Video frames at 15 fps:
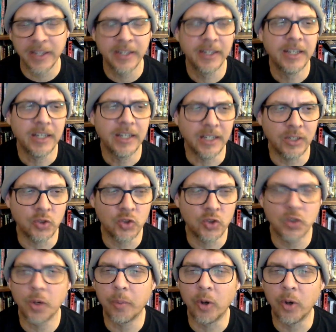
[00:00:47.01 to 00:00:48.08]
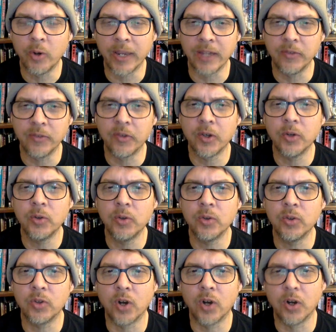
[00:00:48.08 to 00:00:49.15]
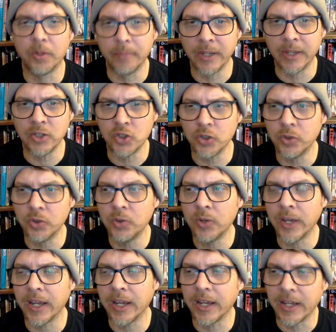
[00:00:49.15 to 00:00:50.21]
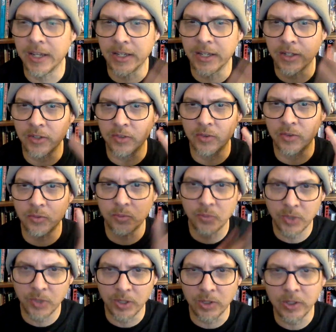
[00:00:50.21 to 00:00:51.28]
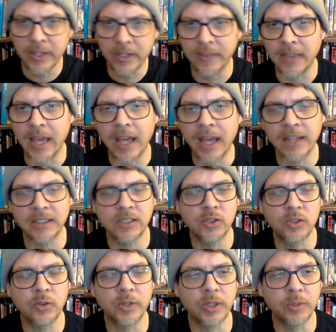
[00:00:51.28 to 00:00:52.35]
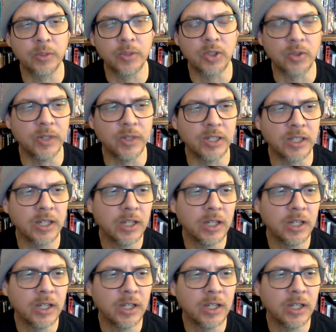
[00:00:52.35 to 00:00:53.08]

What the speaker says: in Shobo Genzo called Menju, and we're going to look at that during the retreat.